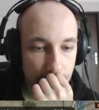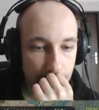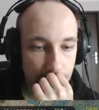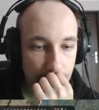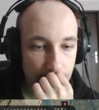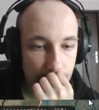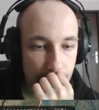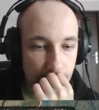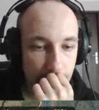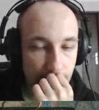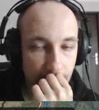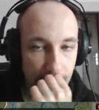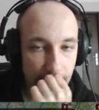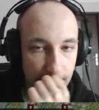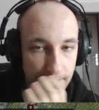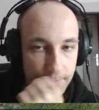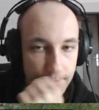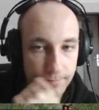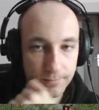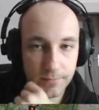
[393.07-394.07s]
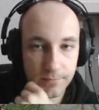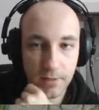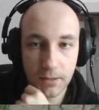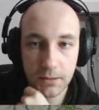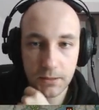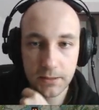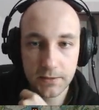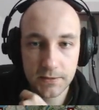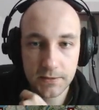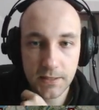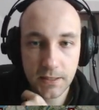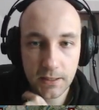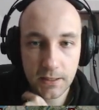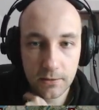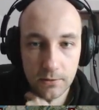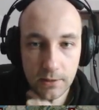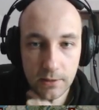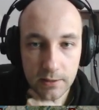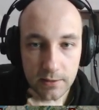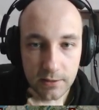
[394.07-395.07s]
Okay, now let's take a
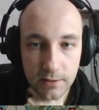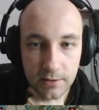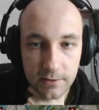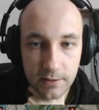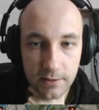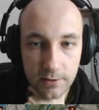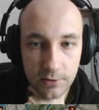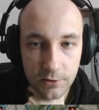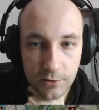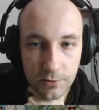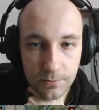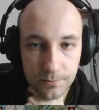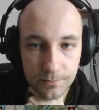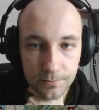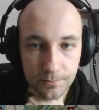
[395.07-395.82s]
look at the research.